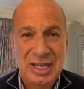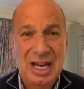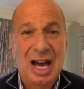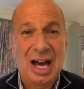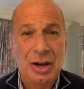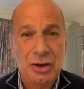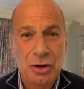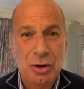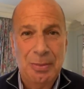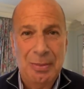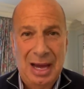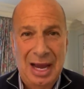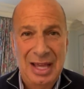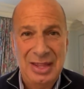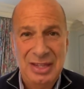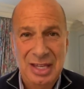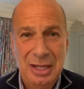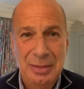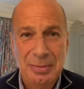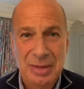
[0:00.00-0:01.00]
undermine
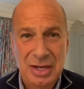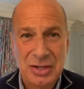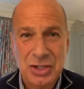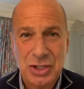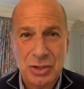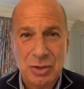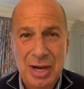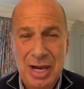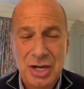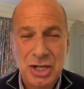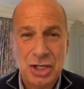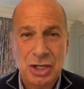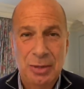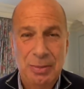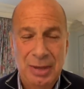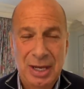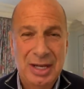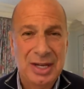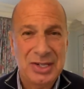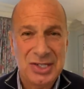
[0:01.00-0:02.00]
the administration
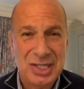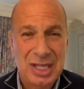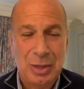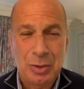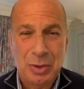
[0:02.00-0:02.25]
because they were